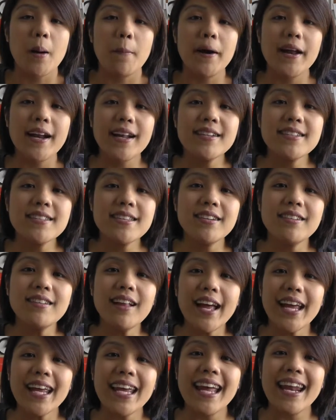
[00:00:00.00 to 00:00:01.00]
But until
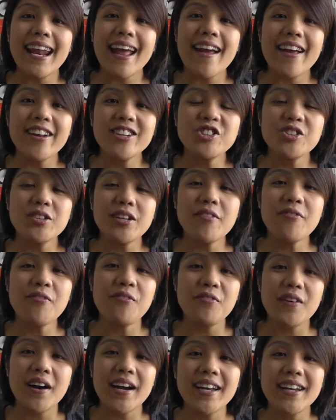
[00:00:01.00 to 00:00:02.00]
I can actually
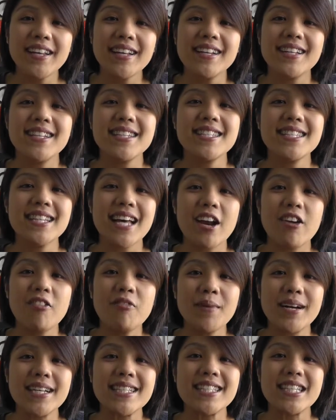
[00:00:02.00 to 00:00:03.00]
find it inside of
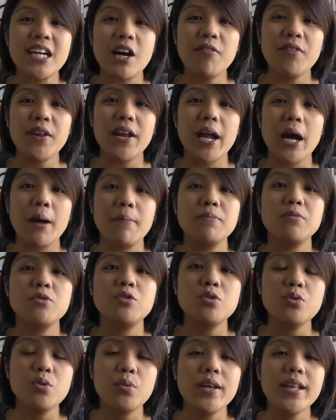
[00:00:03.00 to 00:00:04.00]
myself that I'm
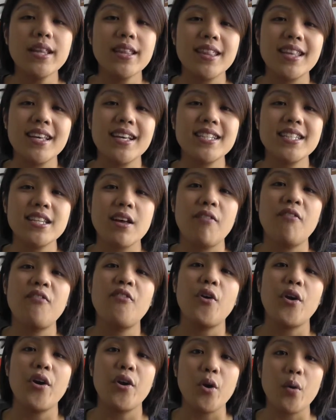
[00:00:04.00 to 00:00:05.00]
doing this
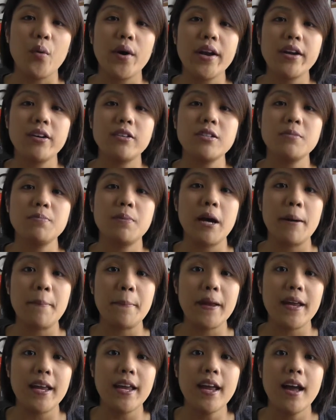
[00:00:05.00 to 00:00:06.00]
for no one else but
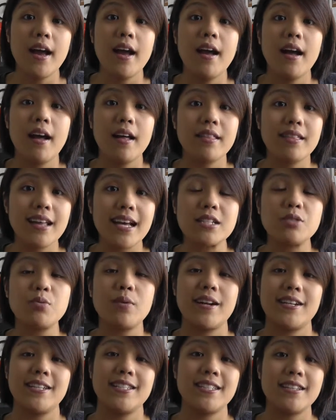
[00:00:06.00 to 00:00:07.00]
me, that's
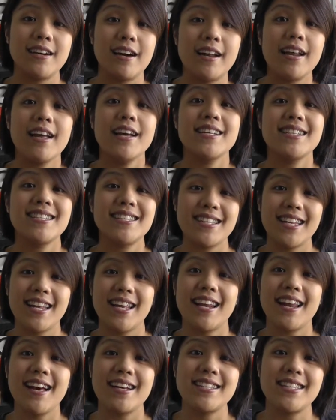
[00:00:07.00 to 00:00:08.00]
when I start
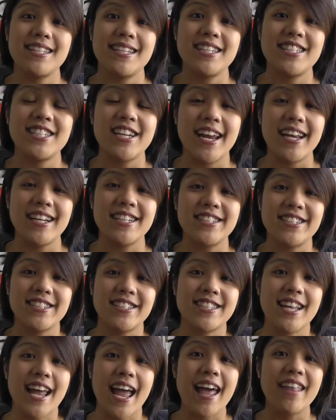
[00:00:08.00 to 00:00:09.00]
seeing lasting
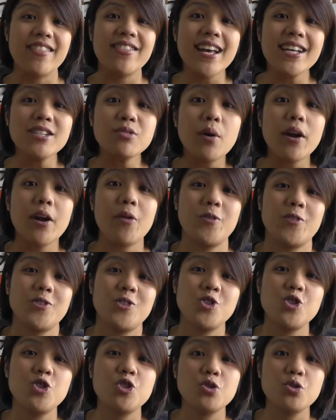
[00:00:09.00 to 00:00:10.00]
changes. And that's what I
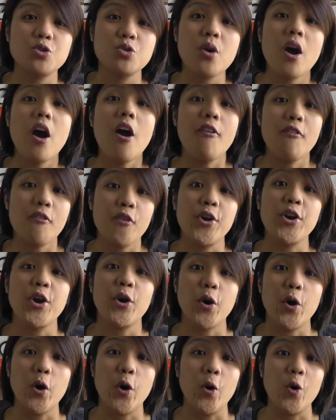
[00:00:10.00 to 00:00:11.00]
want you to do for
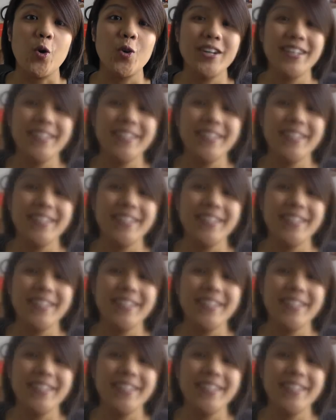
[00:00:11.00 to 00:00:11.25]
your goal.